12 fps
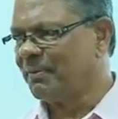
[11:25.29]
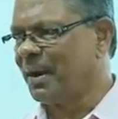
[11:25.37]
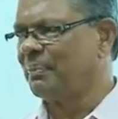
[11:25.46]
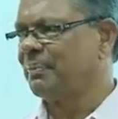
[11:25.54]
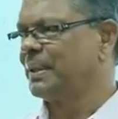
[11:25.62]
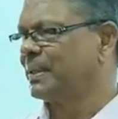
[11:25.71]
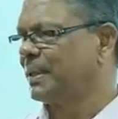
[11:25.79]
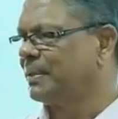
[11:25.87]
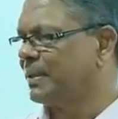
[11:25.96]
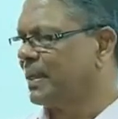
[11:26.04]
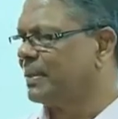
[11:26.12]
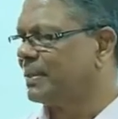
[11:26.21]
One person
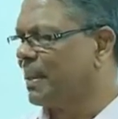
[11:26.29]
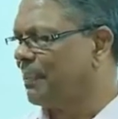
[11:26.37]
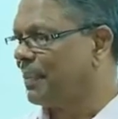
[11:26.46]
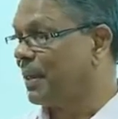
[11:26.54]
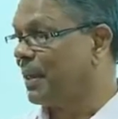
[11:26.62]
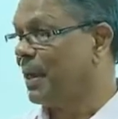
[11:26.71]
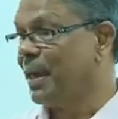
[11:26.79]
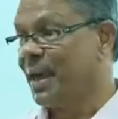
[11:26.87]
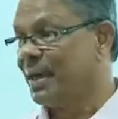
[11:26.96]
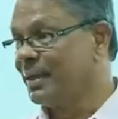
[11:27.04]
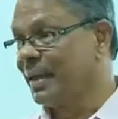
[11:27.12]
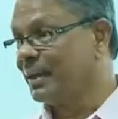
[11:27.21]
says something
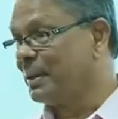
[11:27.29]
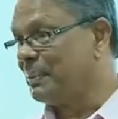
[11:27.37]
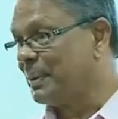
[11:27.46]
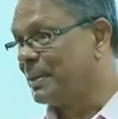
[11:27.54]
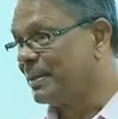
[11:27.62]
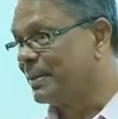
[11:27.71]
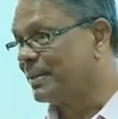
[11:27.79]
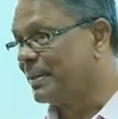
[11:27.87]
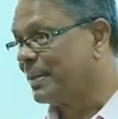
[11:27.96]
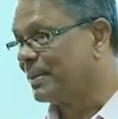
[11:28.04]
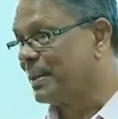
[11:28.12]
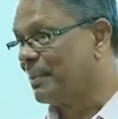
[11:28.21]
and the other person
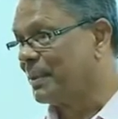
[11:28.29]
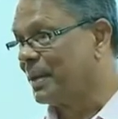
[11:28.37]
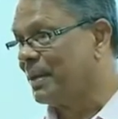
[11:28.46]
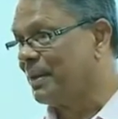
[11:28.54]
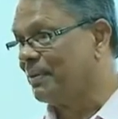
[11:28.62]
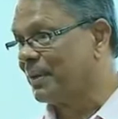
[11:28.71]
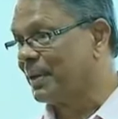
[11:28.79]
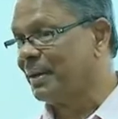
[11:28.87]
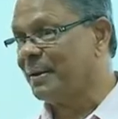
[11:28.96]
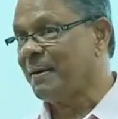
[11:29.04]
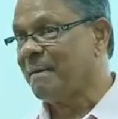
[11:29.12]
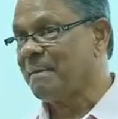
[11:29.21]
says something
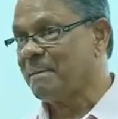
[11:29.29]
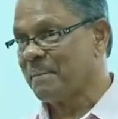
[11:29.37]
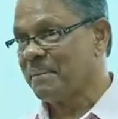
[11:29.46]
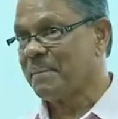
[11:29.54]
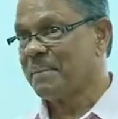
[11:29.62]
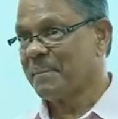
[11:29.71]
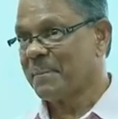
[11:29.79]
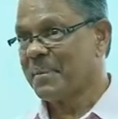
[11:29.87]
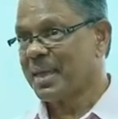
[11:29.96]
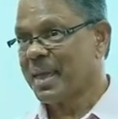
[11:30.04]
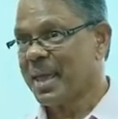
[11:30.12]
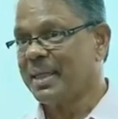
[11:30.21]
different.
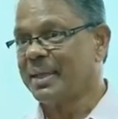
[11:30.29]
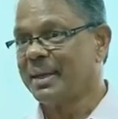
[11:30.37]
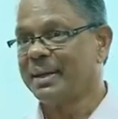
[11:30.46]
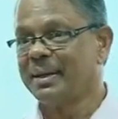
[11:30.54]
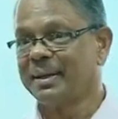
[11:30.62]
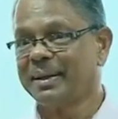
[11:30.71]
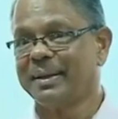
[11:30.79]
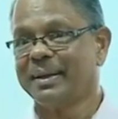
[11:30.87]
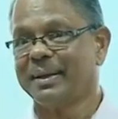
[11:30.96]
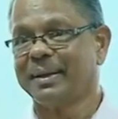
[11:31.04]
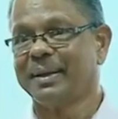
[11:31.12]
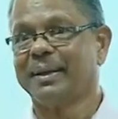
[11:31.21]
And then,
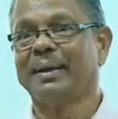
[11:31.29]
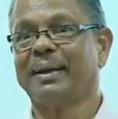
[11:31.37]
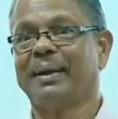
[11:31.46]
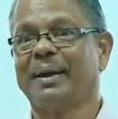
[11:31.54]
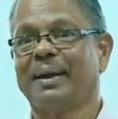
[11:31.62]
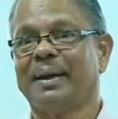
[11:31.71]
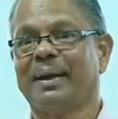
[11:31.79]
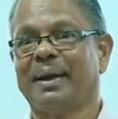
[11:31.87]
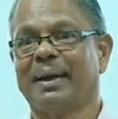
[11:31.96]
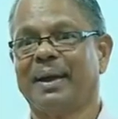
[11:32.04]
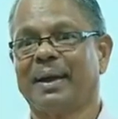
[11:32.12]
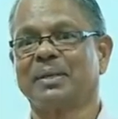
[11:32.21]

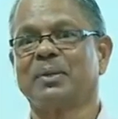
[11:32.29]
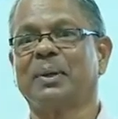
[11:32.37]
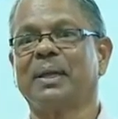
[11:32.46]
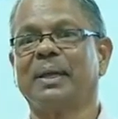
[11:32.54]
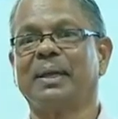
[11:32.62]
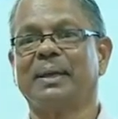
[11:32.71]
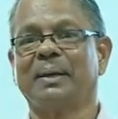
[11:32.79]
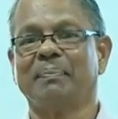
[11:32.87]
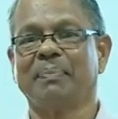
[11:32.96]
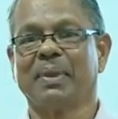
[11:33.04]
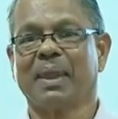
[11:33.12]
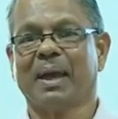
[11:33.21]
actually,
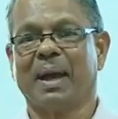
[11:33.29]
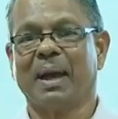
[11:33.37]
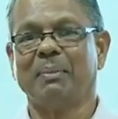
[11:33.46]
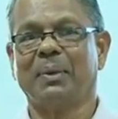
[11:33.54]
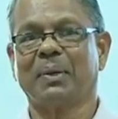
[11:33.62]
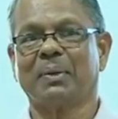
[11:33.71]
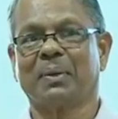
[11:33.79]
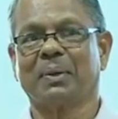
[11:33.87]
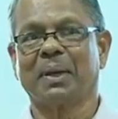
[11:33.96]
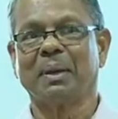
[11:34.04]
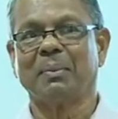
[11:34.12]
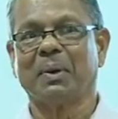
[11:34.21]
I'm not
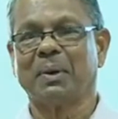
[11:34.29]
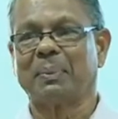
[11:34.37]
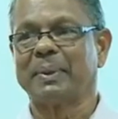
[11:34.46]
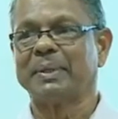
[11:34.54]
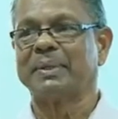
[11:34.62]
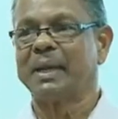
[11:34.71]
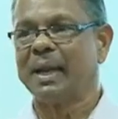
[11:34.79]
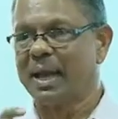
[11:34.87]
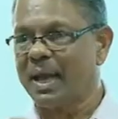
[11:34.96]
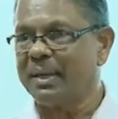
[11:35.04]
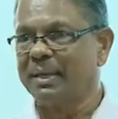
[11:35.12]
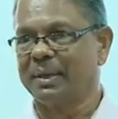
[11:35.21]
talking about a person
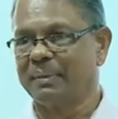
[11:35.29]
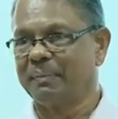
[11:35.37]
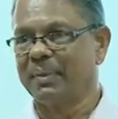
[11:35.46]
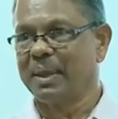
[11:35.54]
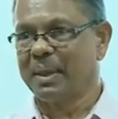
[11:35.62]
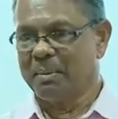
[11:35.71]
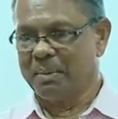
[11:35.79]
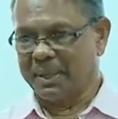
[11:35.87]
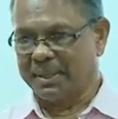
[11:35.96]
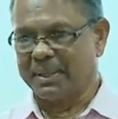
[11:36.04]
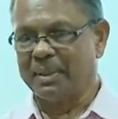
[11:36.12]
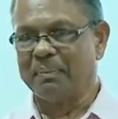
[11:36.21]
lying,
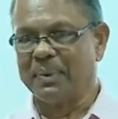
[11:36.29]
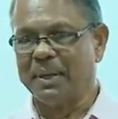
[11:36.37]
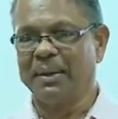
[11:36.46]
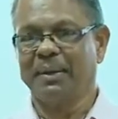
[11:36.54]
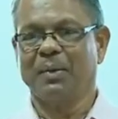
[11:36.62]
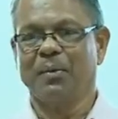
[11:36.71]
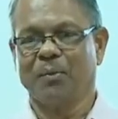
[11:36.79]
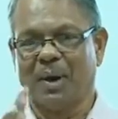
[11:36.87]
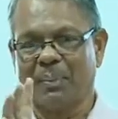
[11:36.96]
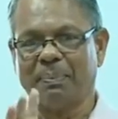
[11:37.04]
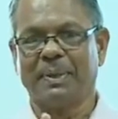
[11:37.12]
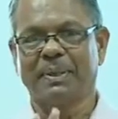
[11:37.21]
but simply
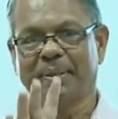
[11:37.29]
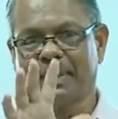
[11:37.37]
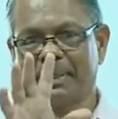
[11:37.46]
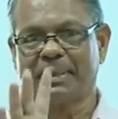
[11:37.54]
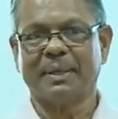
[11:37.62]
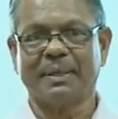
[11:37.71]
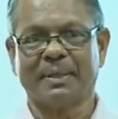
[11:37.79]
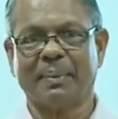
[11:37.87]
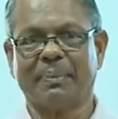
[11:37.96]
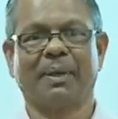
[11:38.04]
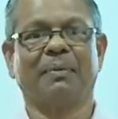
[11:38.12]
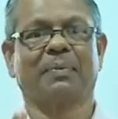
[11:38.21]
one person sees
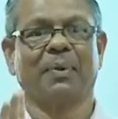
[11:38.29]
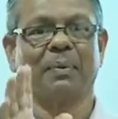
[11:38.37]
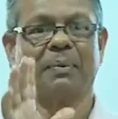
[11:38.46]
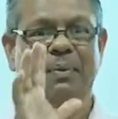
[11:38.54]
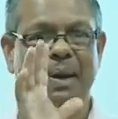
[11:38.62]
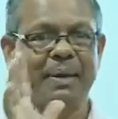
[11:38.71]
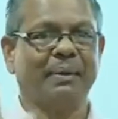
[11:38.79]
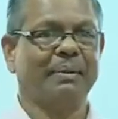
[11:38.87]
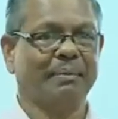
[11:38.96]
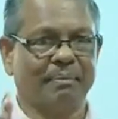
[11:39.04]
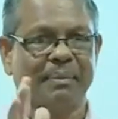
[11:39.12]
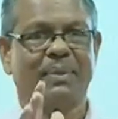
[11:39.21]
something from
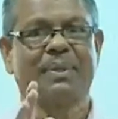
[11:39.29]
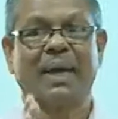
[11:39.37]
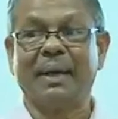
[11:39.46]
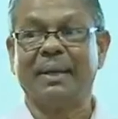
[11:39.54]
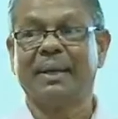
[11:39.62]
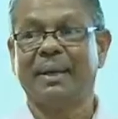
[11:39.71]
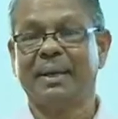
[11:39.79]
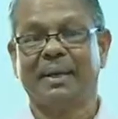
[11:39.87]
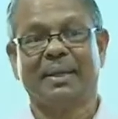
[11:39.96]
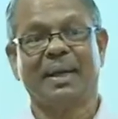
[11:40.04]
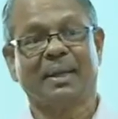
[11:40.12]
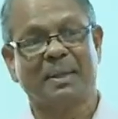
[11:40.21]
one side,
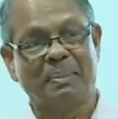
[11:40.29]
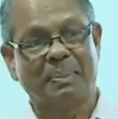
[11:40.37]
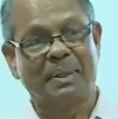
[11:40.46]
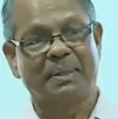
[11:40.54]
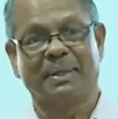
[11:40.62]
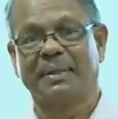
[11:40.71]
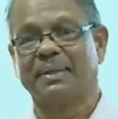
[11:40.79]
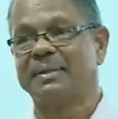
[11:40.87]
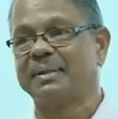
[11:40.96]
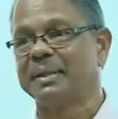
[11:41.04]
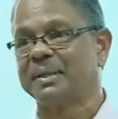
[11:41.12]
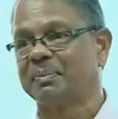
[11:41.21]
the other person
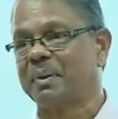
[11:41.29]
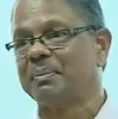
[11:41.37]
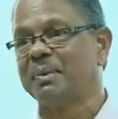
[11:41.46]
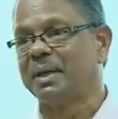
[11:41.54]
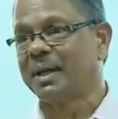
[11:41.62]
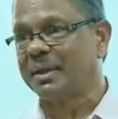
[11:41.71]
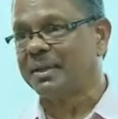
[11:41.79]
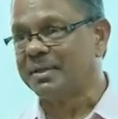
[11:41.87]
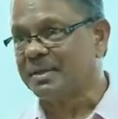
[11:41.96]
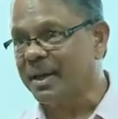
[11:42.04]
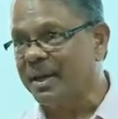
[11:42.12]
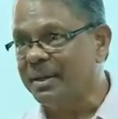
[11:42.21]
sees from the another
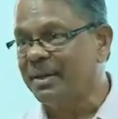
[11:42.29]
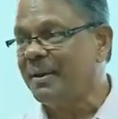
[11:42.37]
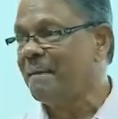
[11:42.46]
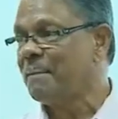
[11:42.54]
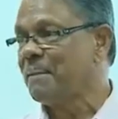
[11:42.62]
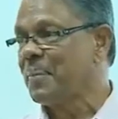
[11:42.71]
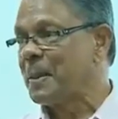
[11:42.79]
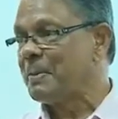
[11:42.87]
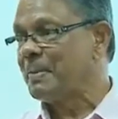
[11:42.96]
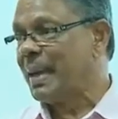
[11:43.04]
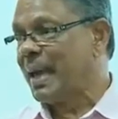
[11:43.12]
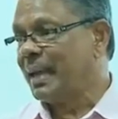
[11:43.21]
side,
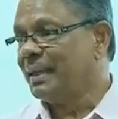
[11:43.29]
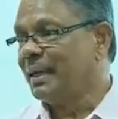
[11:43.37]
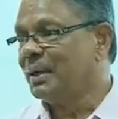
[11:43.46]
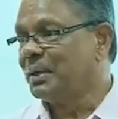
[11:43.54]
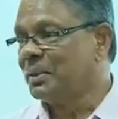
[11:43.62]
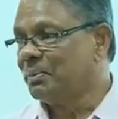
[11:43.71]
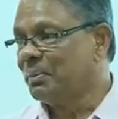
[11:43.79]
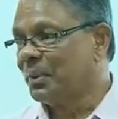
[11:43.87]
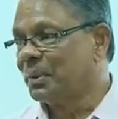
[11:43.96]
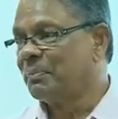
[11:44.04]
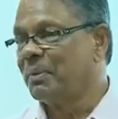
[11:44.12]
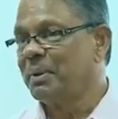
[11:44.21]
and then
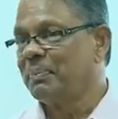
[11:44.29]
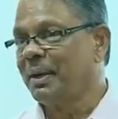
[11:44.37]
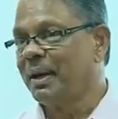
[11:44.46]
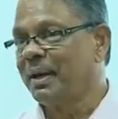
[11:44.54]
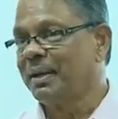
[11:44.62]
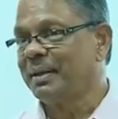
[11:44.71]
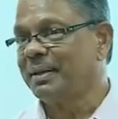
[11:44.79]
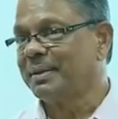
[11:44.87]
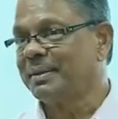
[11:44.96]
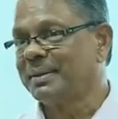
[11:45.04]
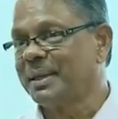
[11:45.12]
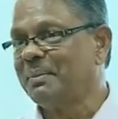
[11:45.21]
both people
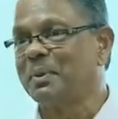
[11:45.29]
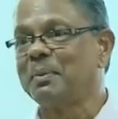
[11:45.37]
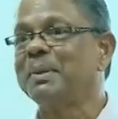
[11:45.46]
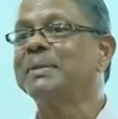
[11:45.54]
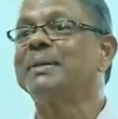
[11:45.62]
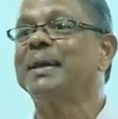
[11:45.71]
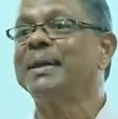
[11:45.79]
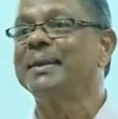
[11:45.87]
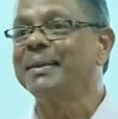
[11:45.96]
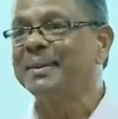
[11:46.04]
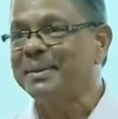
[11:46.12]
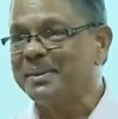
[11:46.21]
seem to be
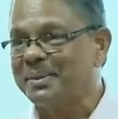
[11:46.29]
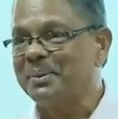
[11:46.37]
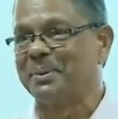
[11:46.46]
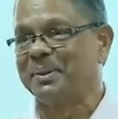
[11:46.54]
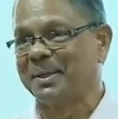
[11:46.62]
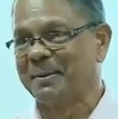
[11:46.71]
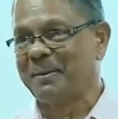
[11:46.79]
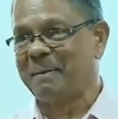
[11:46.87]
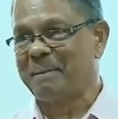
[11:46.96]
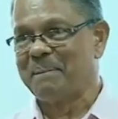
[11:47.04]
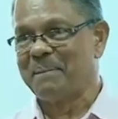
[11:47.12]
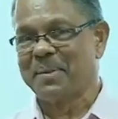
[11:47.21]
saying truth.
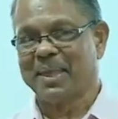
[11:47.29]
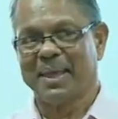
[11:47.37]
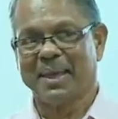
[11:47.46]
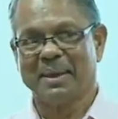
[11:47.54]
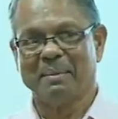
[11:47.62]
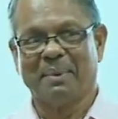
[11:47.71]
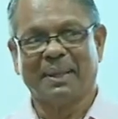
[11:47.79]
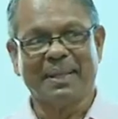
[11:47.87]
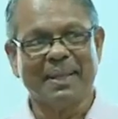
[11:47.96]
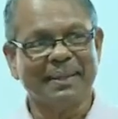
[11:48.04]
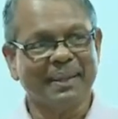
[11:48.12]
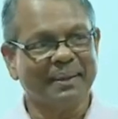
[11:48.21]
But
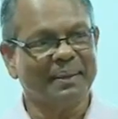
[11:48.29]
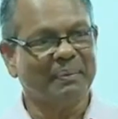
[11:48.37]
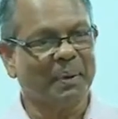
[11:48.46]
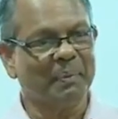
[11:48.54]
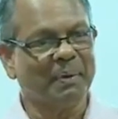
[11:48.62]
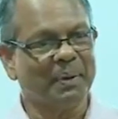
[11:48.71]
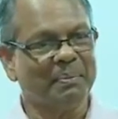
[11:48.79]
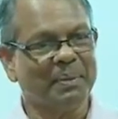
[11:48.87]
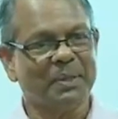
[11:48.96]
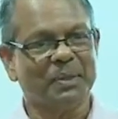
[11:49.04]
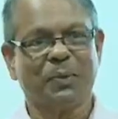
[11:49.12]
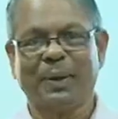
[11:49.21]
then the problem
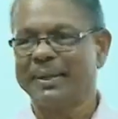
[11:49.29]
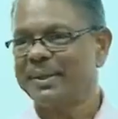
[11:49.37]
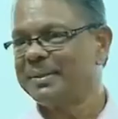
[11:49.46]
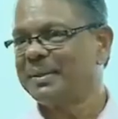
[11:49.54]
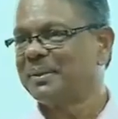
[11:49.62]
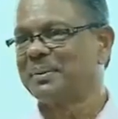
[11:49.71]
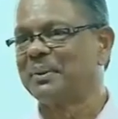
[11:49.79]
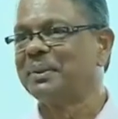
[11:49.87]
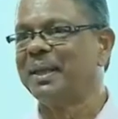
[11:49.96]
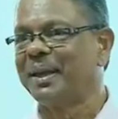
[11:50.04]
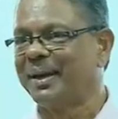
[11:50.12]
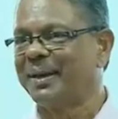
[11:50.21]
is, what is the truth
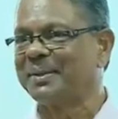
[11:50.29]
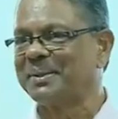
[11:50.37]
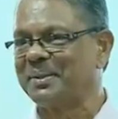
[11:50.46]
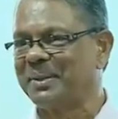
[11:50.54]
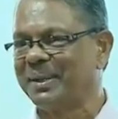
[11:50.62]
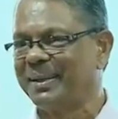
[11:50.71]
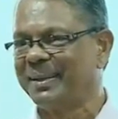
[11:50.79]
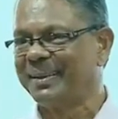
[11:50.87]
there actually?